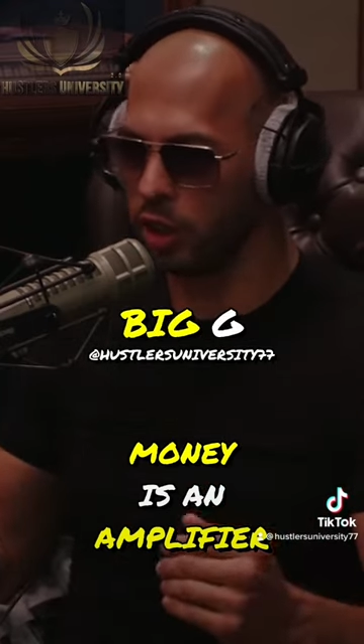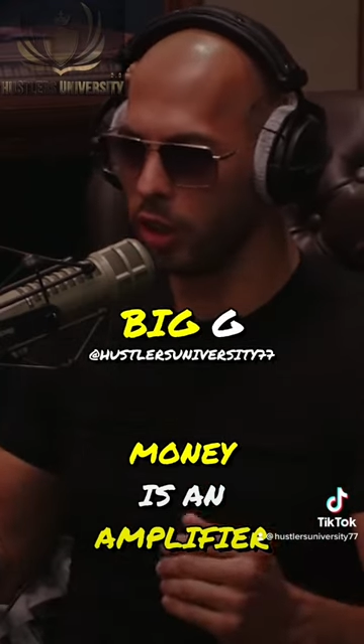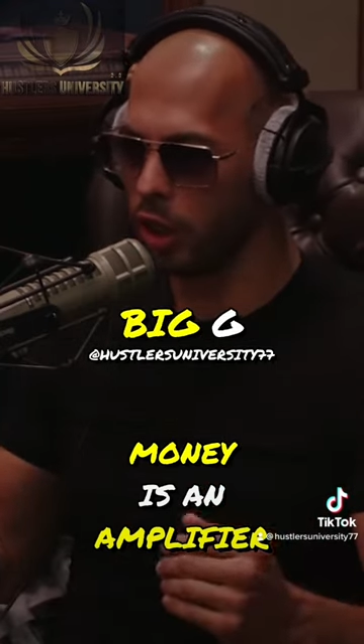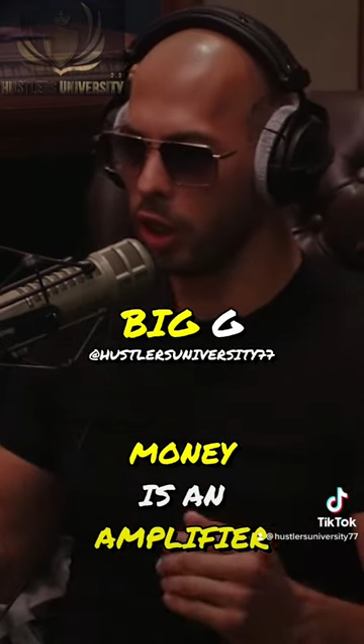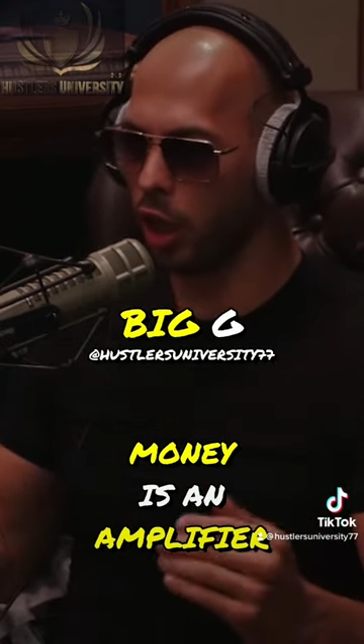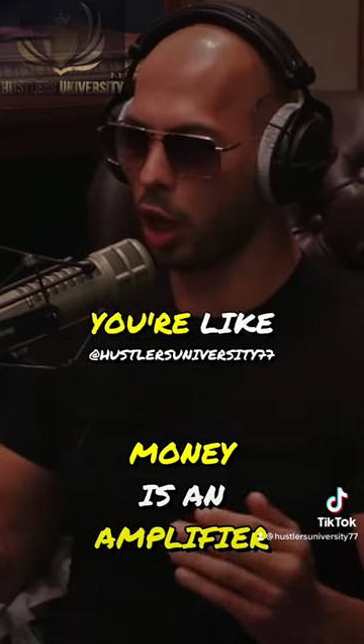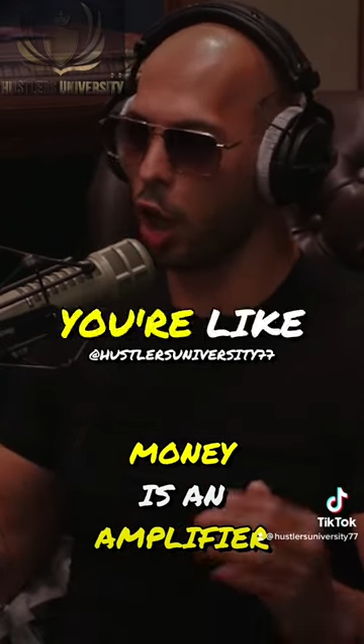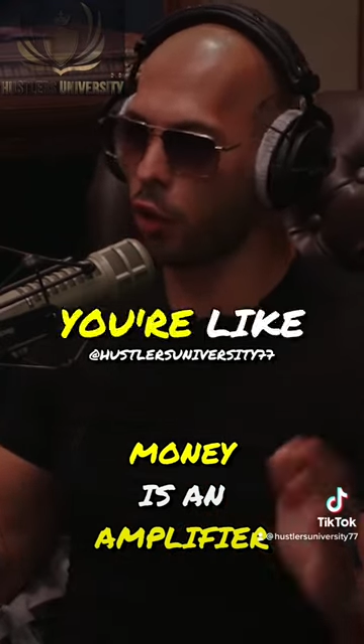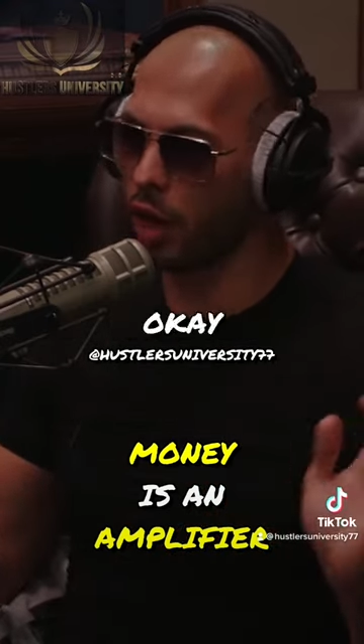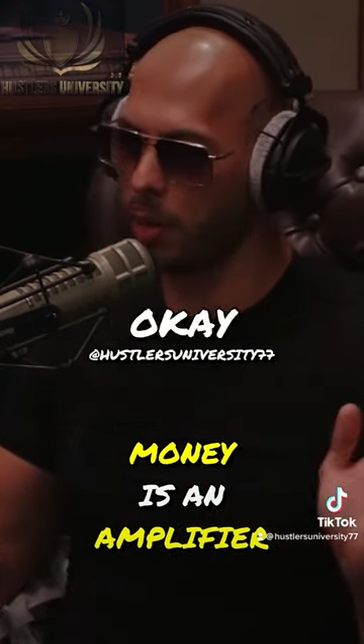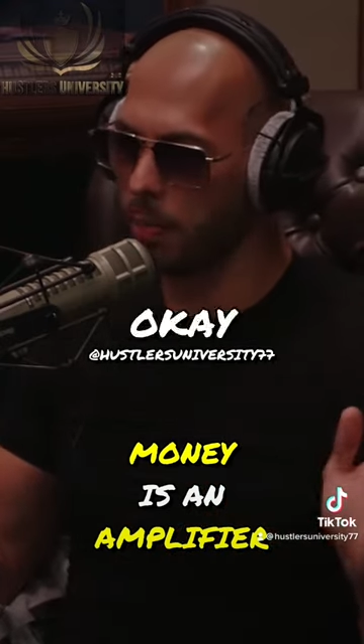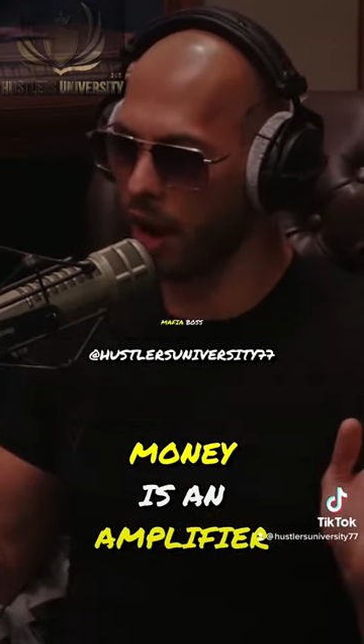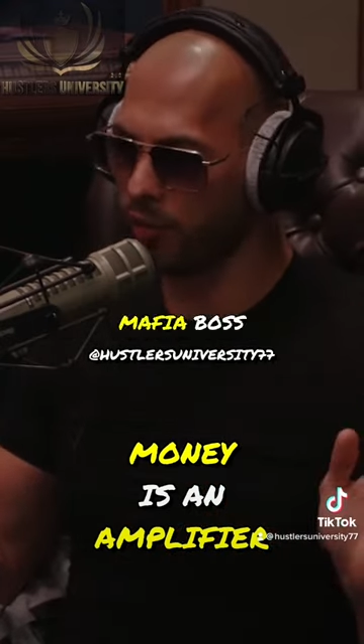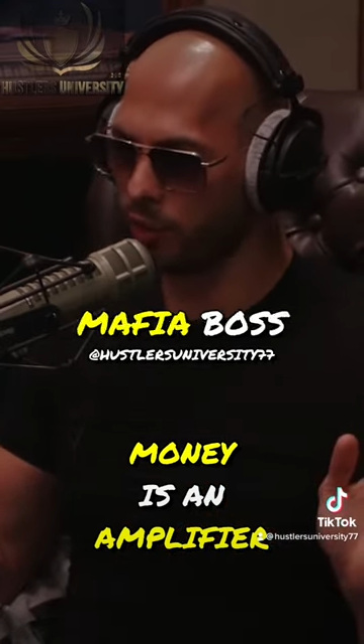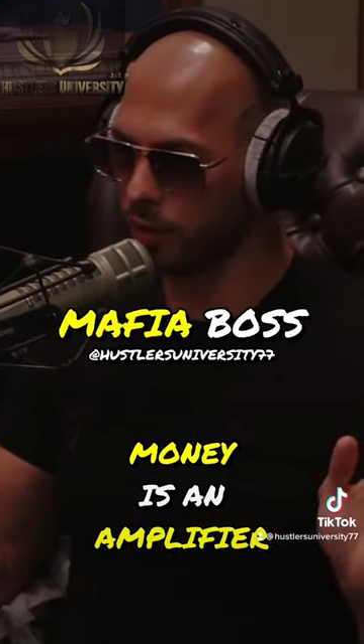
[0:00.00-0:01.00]
you're like, okay,
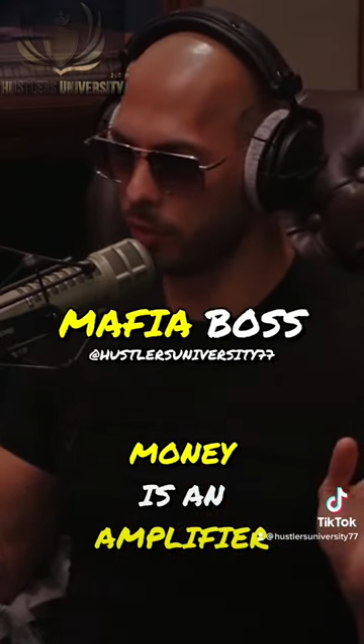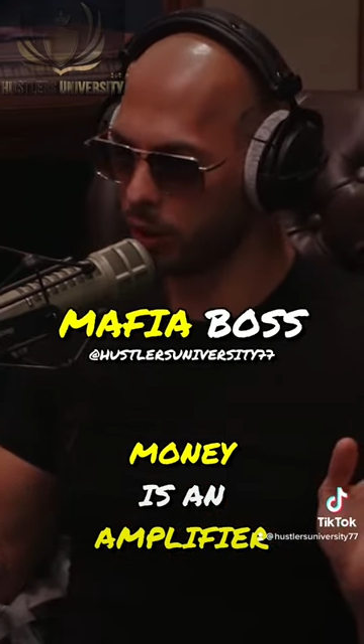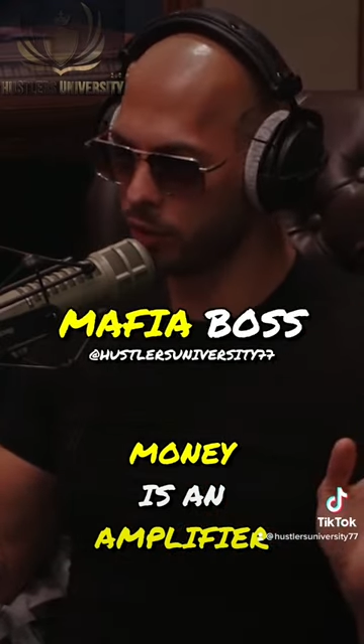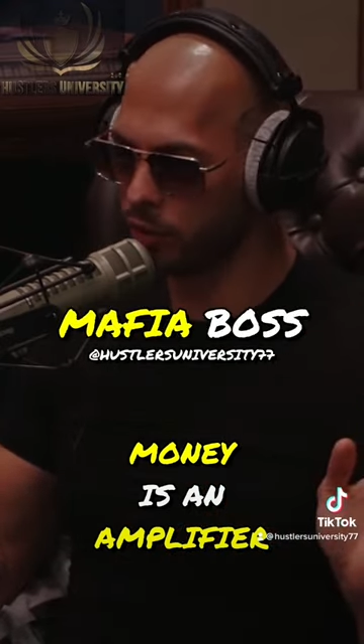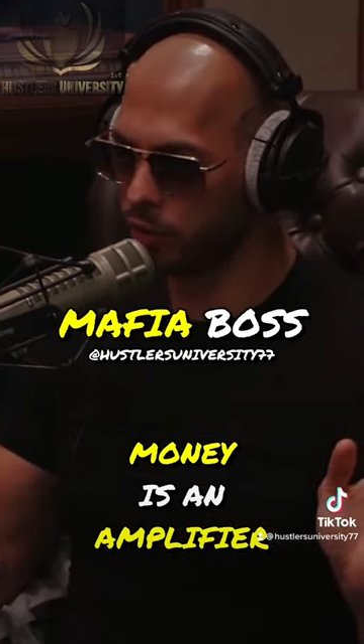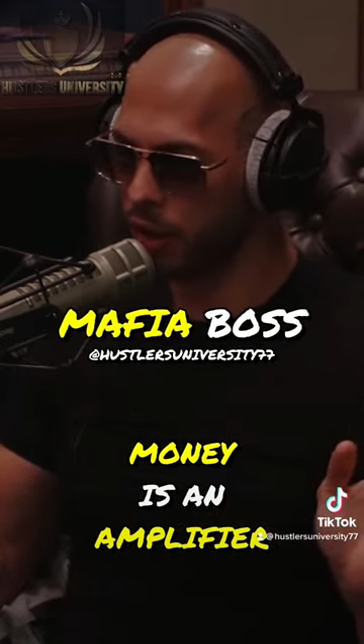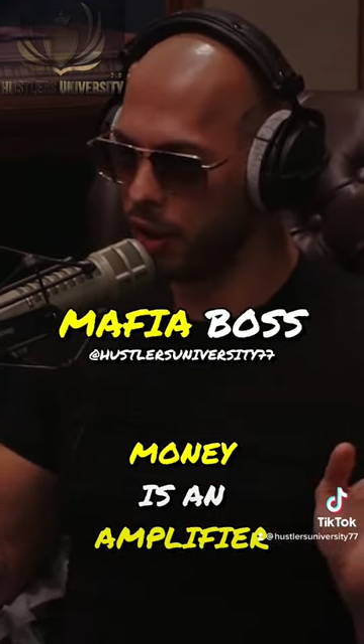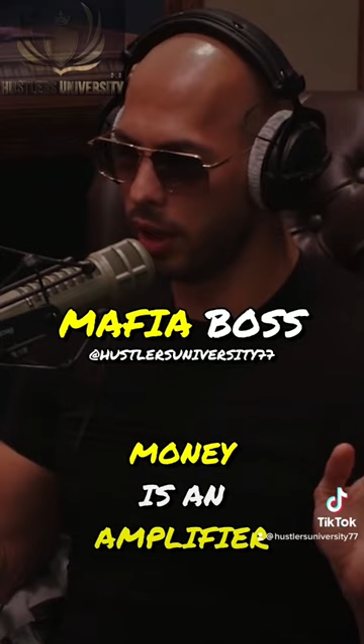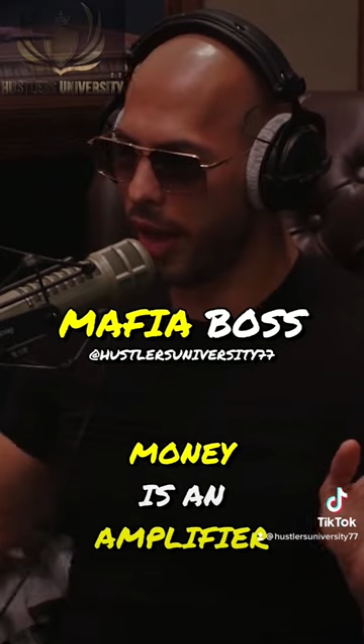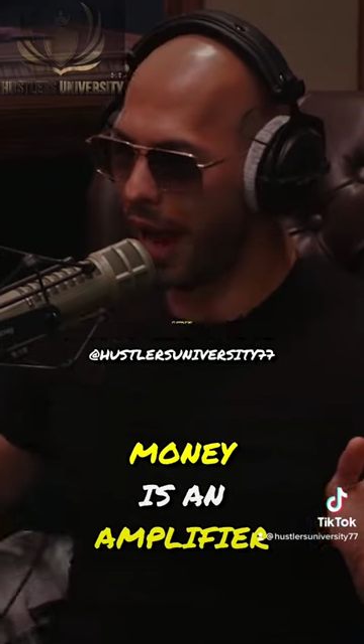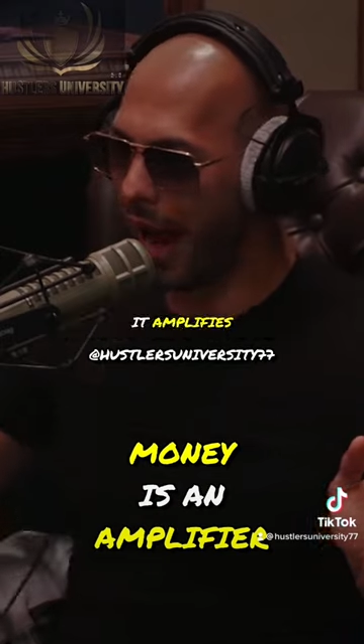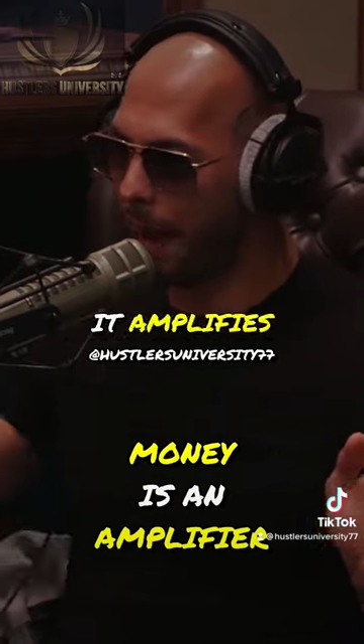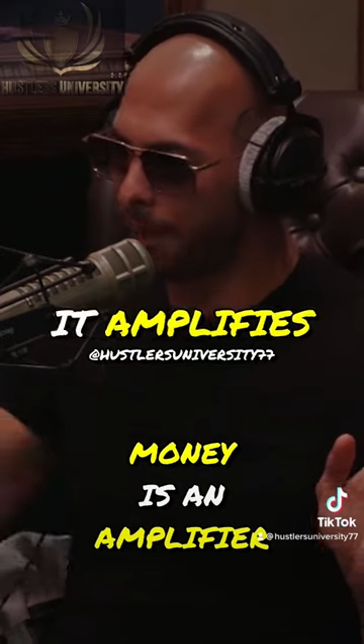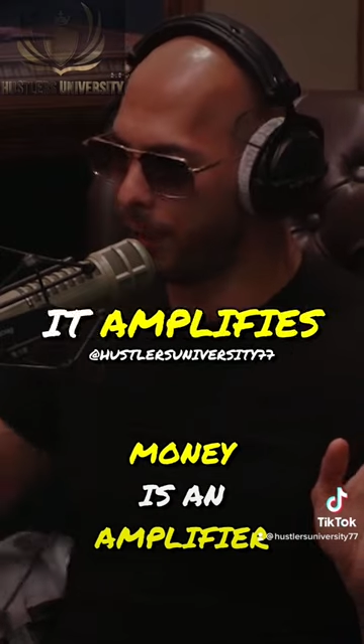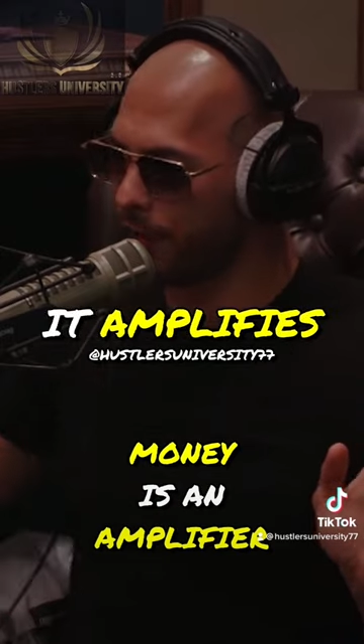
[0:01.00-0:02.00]
mafia boss. It
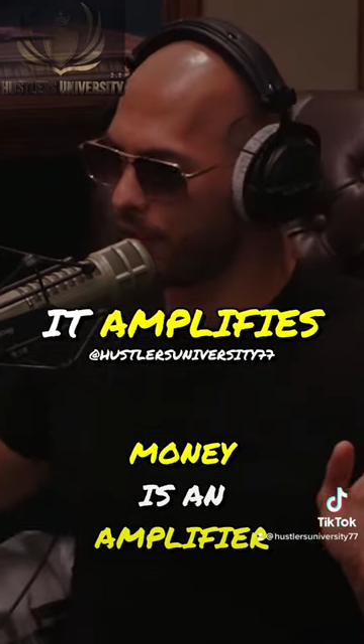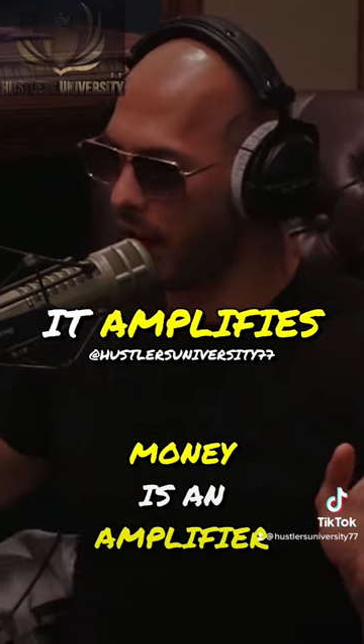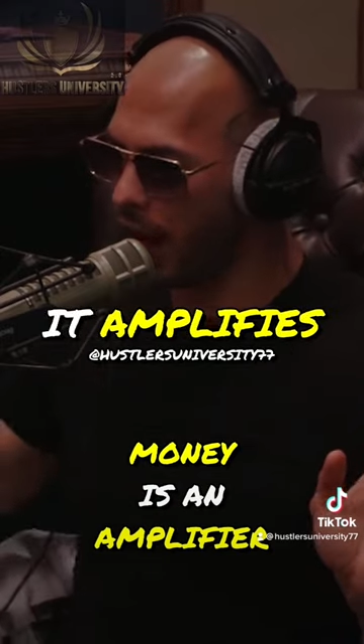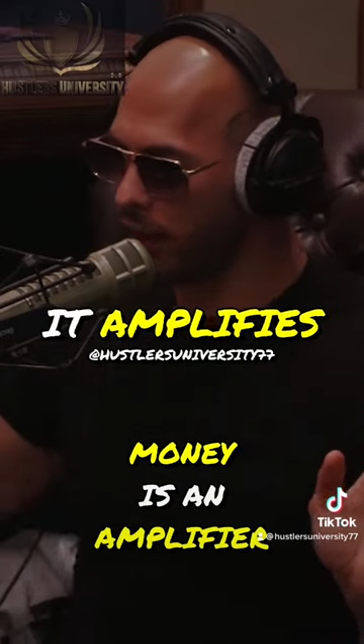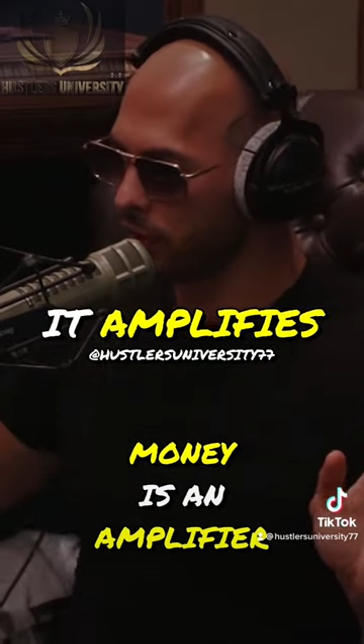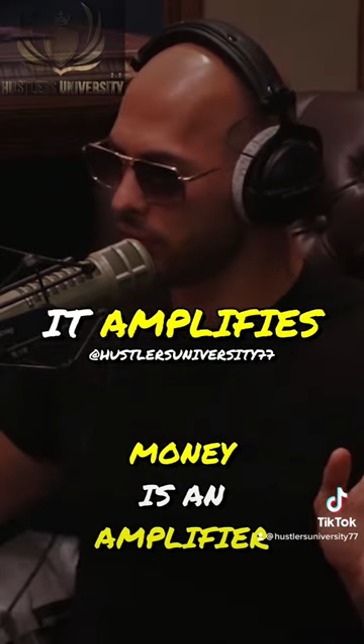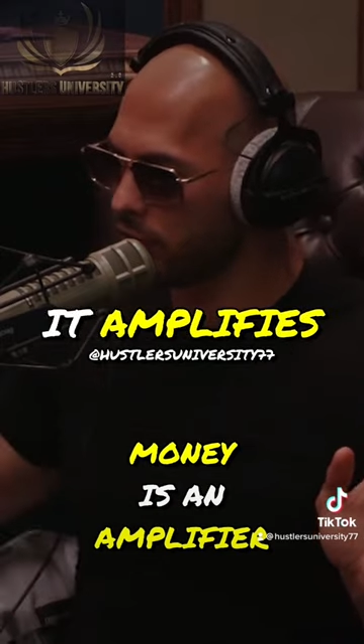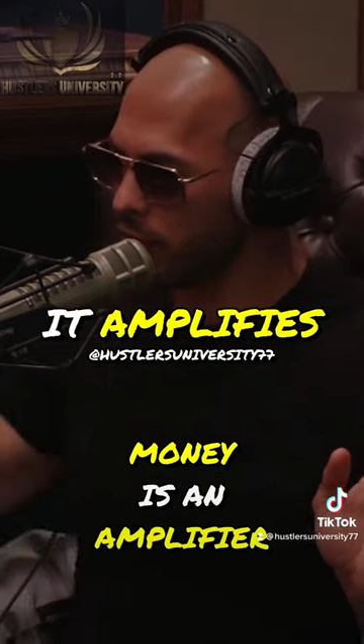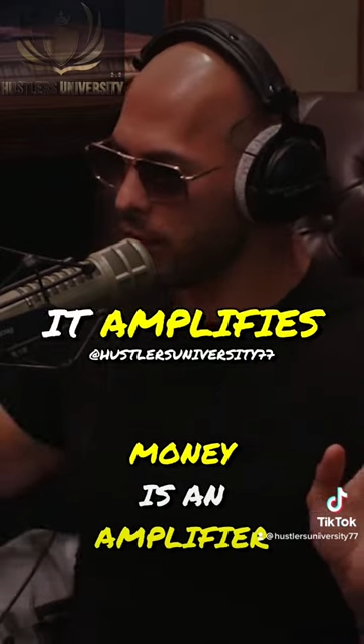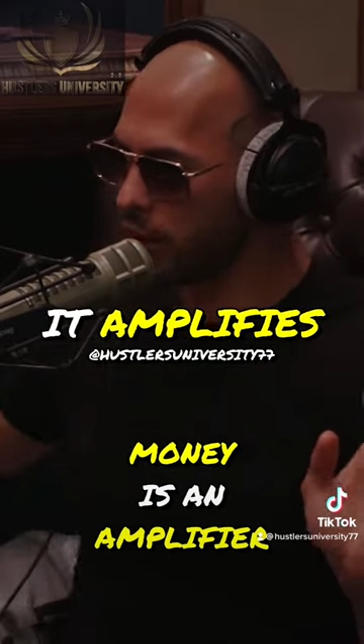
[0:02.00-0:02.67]
amplifies. Yes.